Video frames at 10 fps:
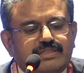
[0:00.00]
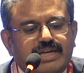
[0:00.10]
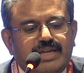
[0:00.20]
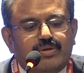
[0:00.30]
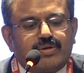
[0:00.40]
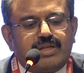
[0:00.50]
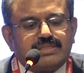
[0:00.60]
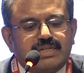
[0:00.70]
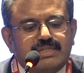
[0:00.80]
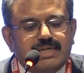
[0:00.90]

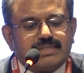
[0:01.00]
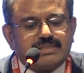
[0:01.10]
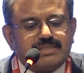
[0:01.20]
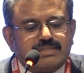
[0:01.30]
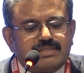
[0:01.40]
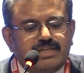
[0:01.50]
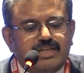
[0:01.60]
thyroclossal duct cyst.